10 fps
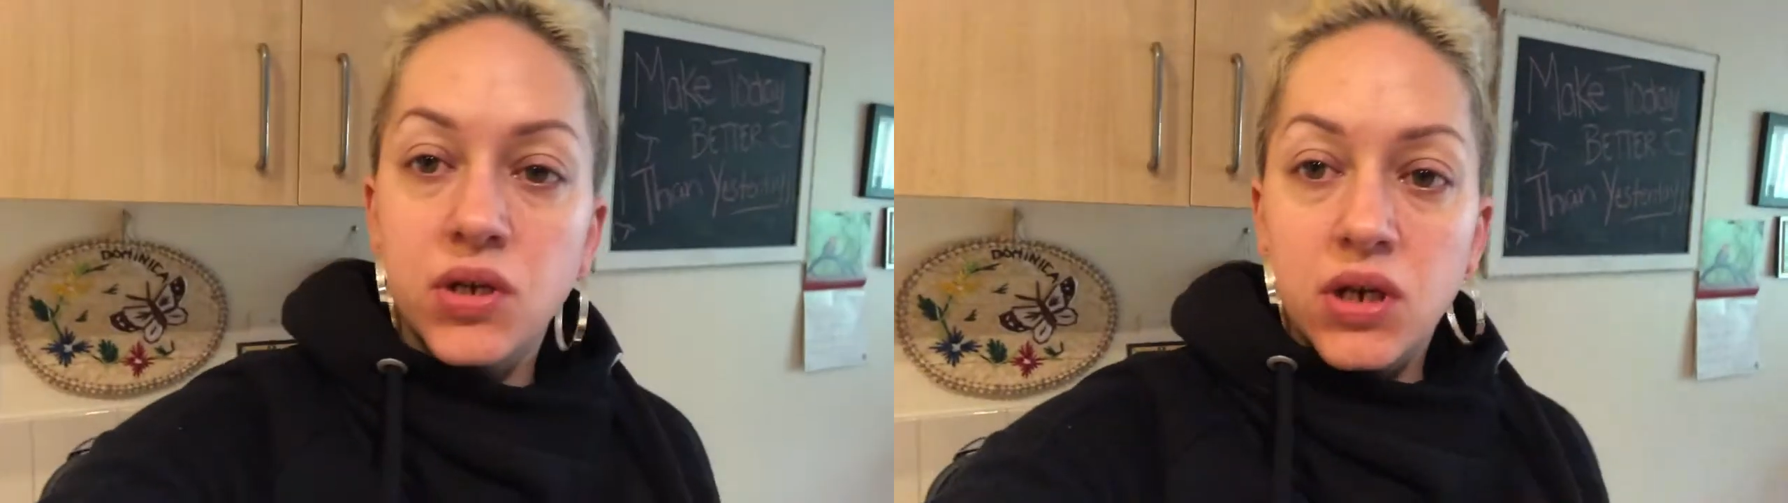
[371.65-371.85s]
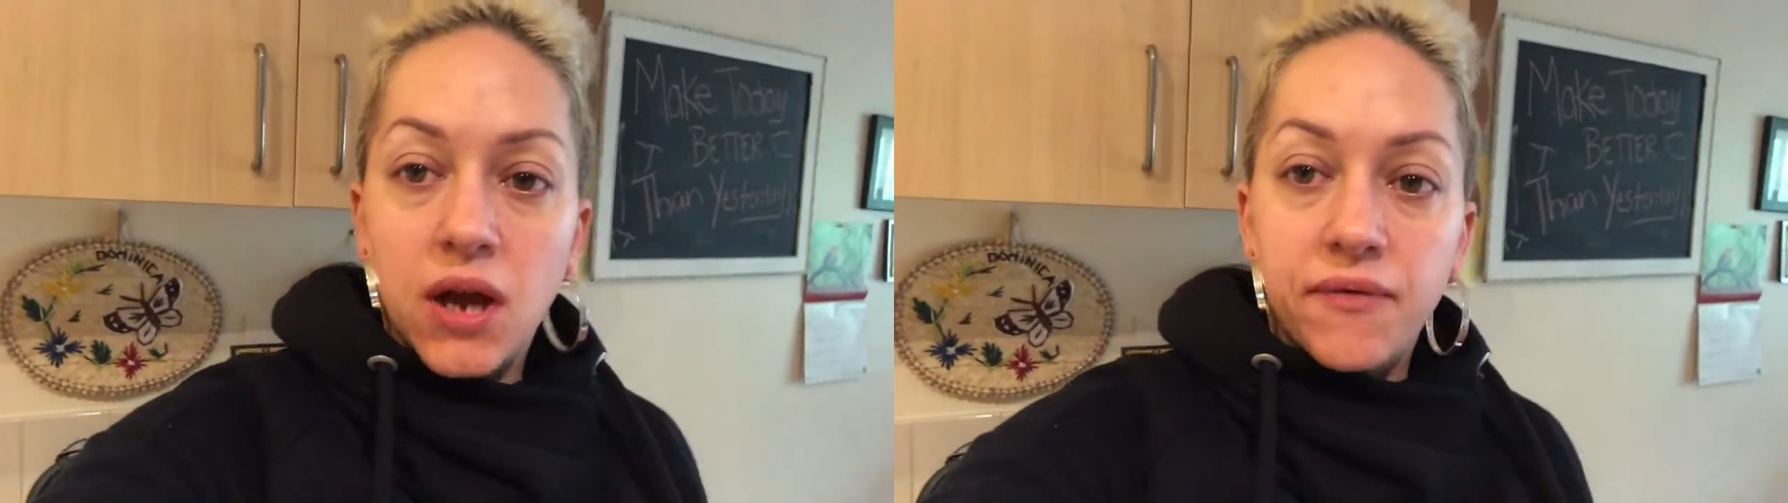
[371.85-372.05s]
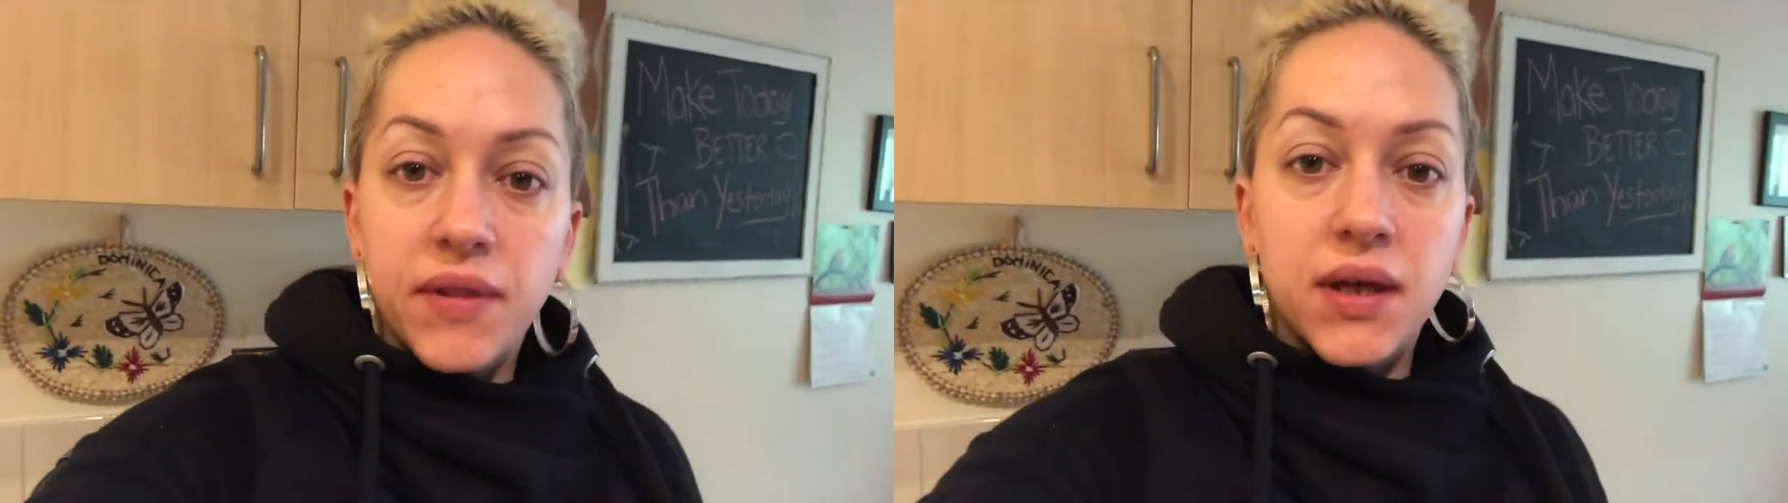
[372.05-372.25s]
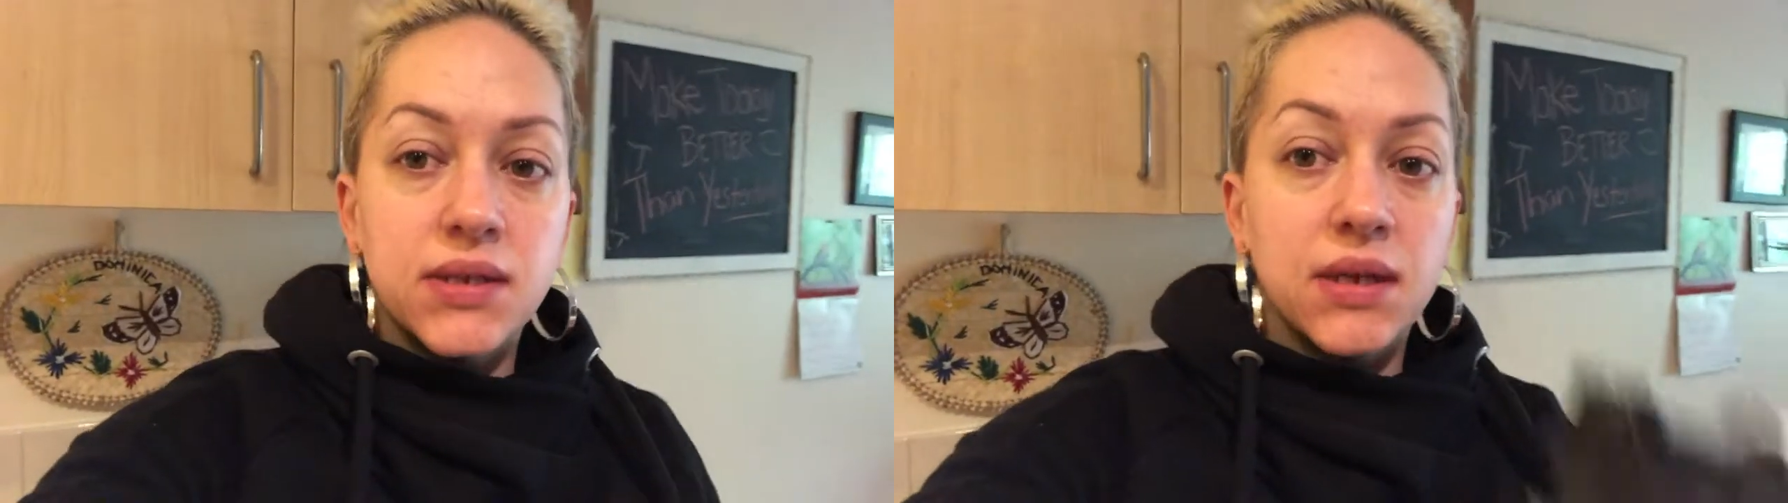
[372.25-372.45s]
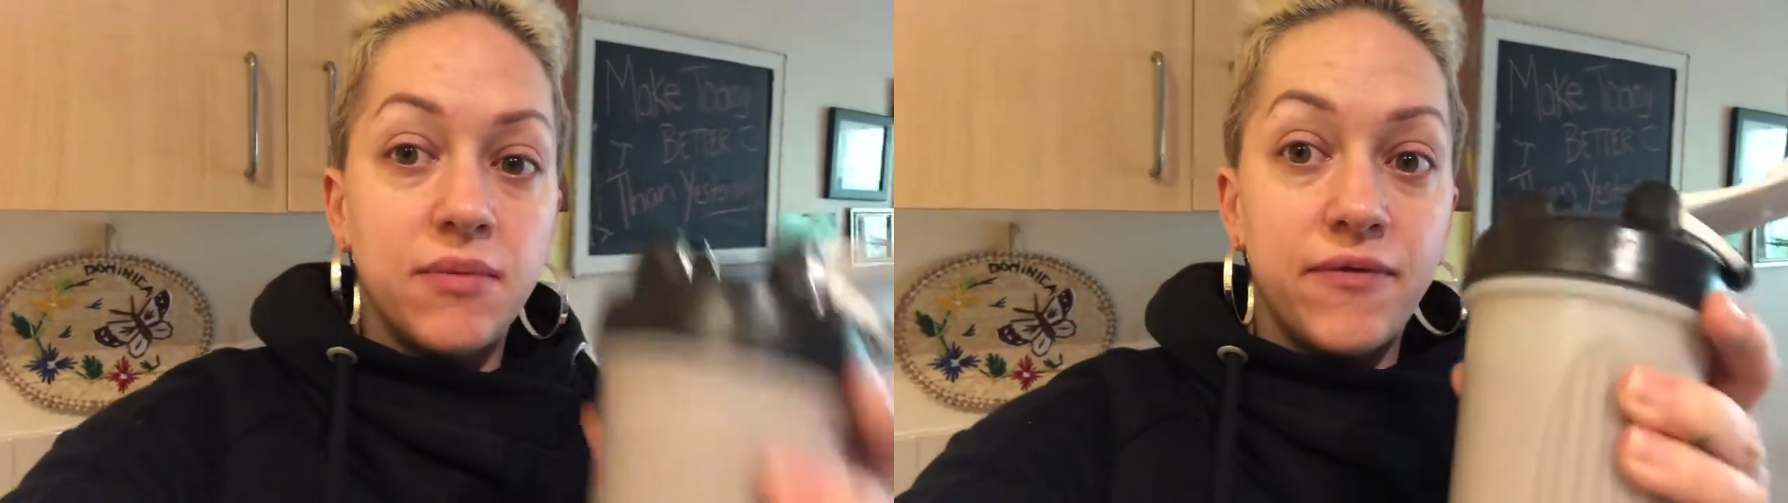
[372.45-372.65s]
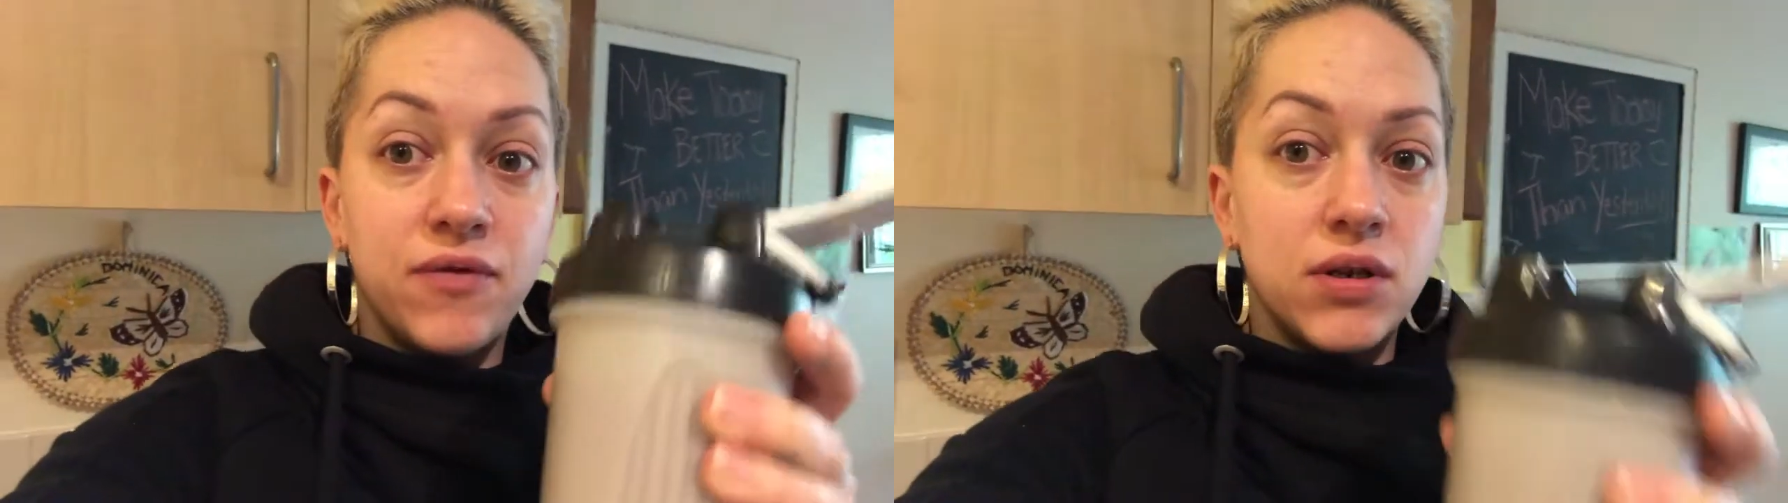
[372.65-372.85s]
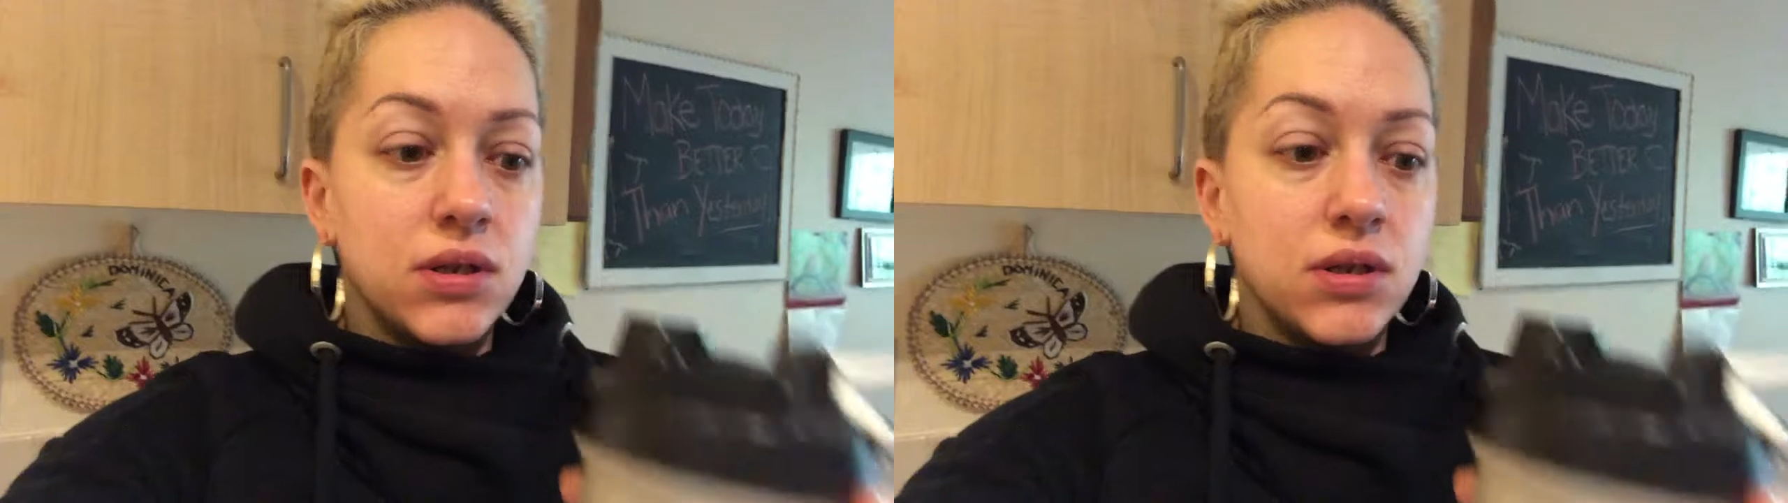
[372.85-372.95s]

coffee latte before,